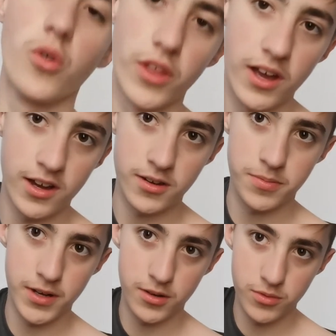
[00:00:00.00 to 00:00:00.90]
all the hard
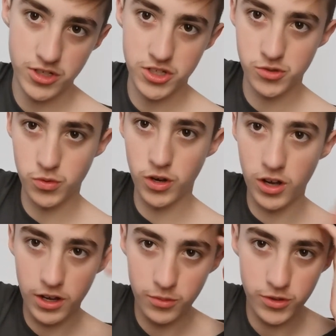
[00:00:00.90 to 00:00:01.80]
part, which is what
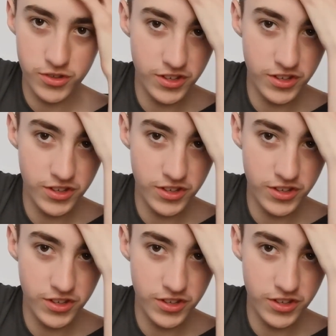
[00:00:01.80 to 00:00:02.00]
I was